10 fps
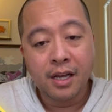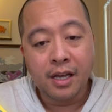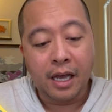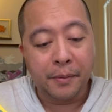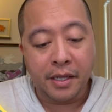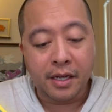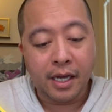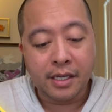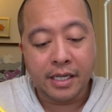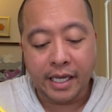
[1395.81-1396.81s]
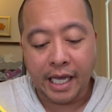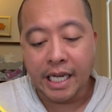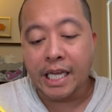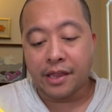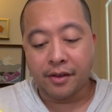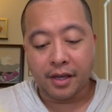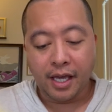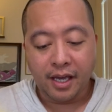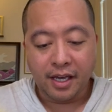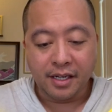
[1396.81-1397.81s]
I mean, I could take anything,
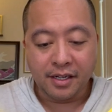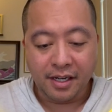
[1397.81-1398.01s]
and